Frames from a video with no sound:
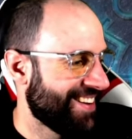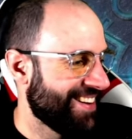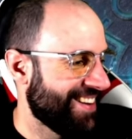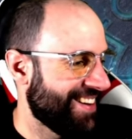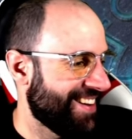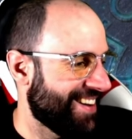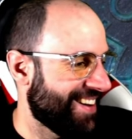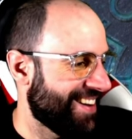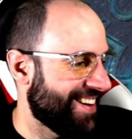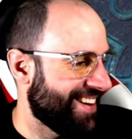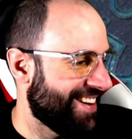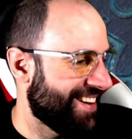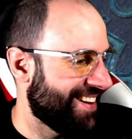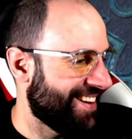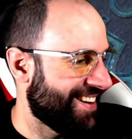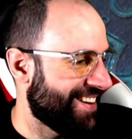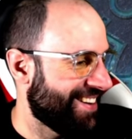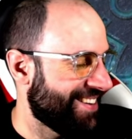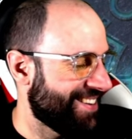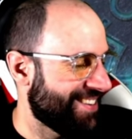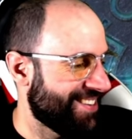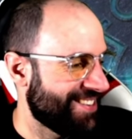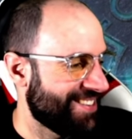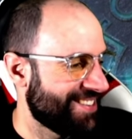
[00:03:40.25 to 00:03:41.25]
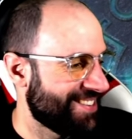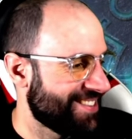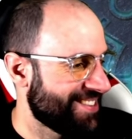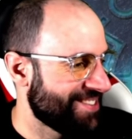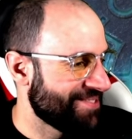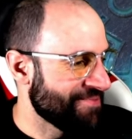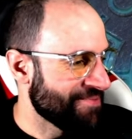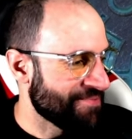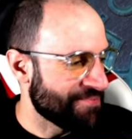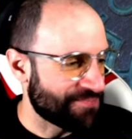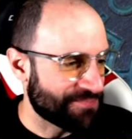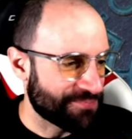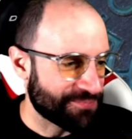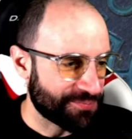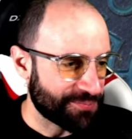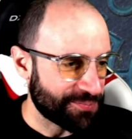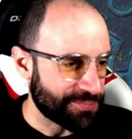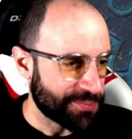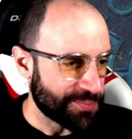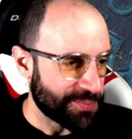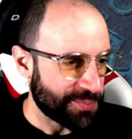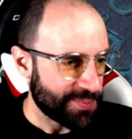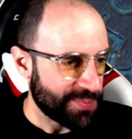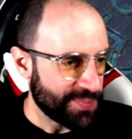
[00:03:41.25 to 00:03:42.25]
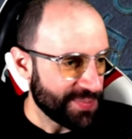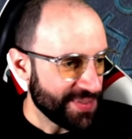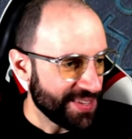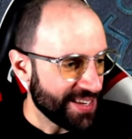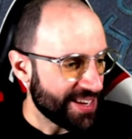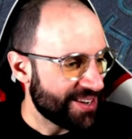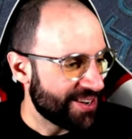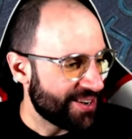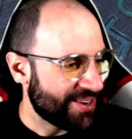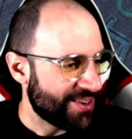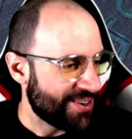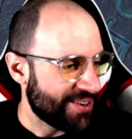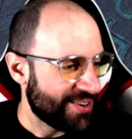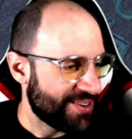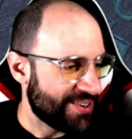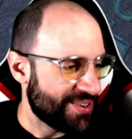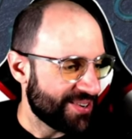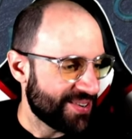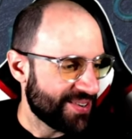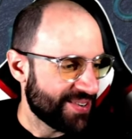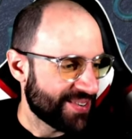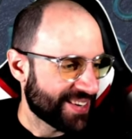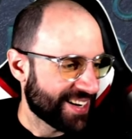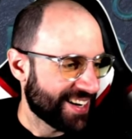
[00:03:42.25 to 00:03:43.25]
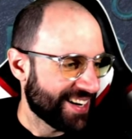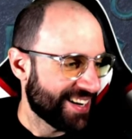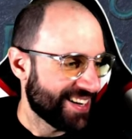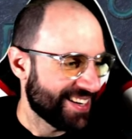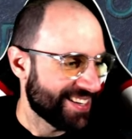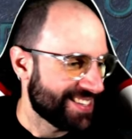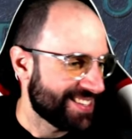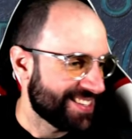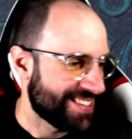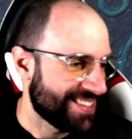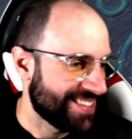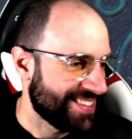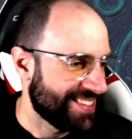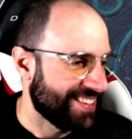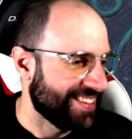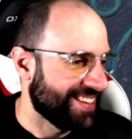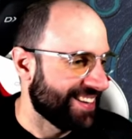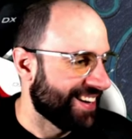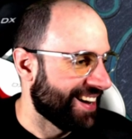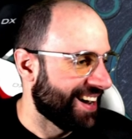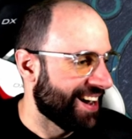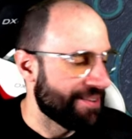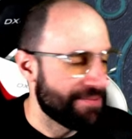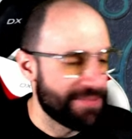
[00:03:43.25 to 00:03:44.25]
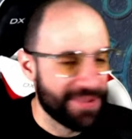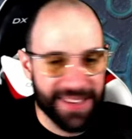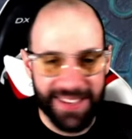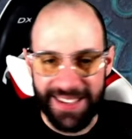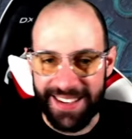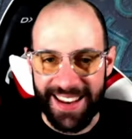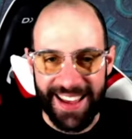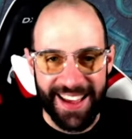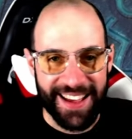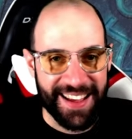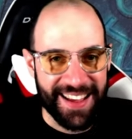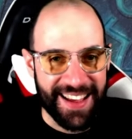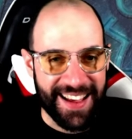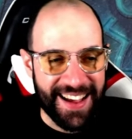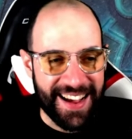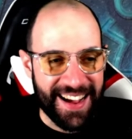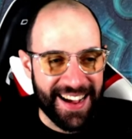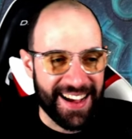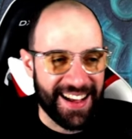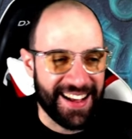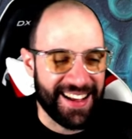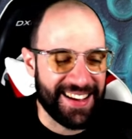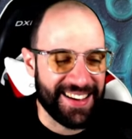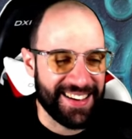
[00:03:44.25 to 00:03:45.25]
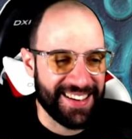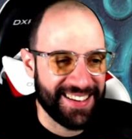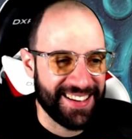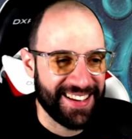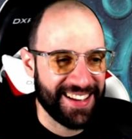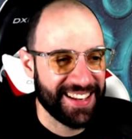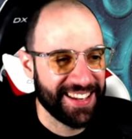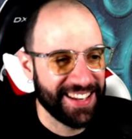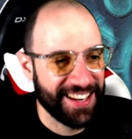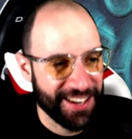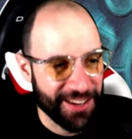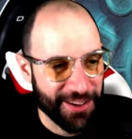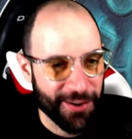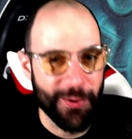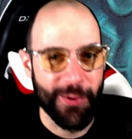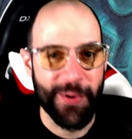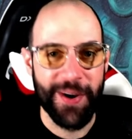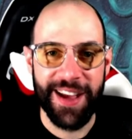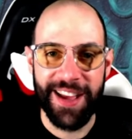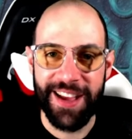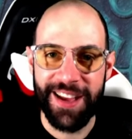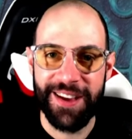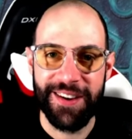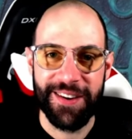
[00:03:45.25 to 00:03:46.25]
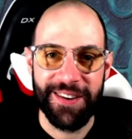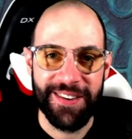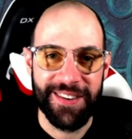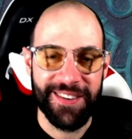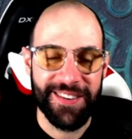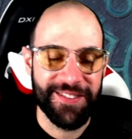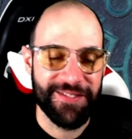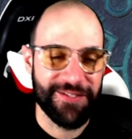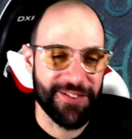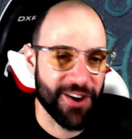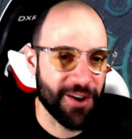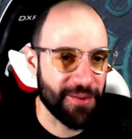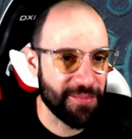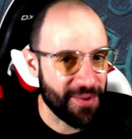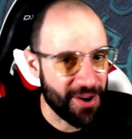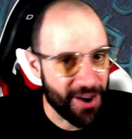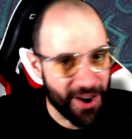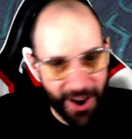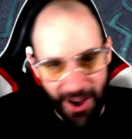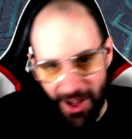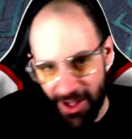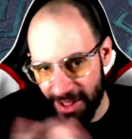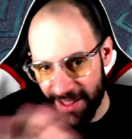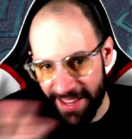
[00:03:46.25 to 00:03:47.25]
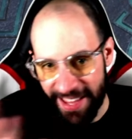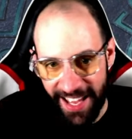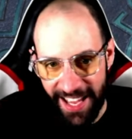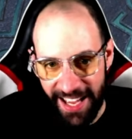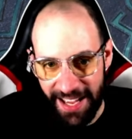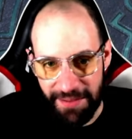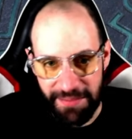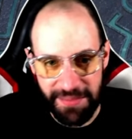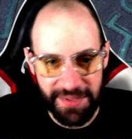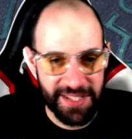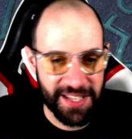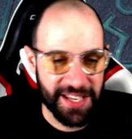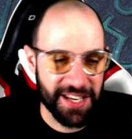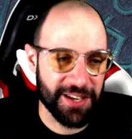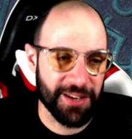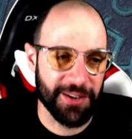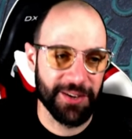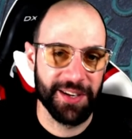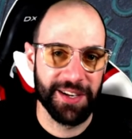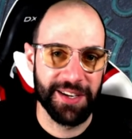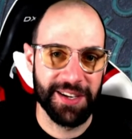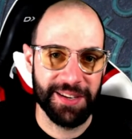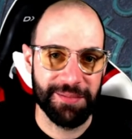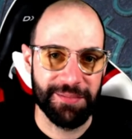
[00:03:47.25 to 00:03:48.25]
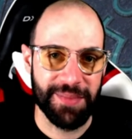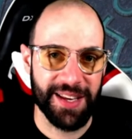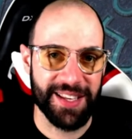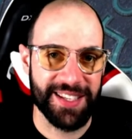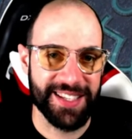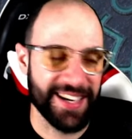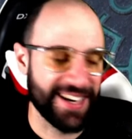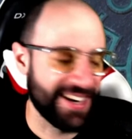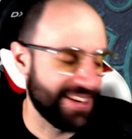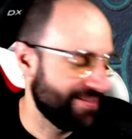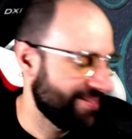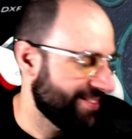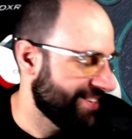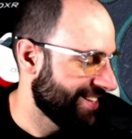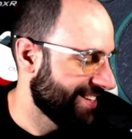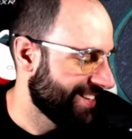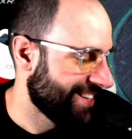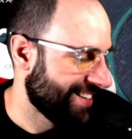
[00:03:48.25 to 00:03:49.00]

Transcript: Yeah. Oh, guys. Yeah, I've been ah, a little away from all games, including Big Time.